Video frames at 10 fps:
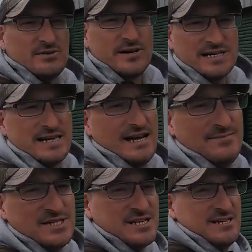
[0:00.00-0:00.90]
Greg
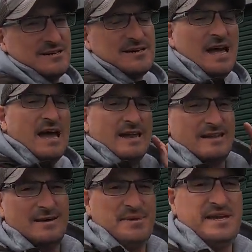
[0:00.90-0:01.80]
Thomas here.
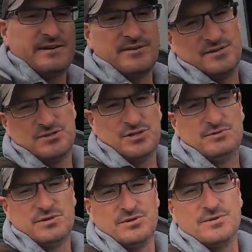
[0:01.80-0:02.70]
Let me introduce you
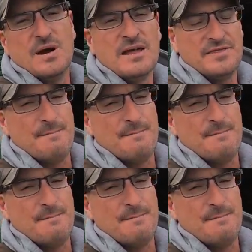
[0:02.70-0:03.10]
to the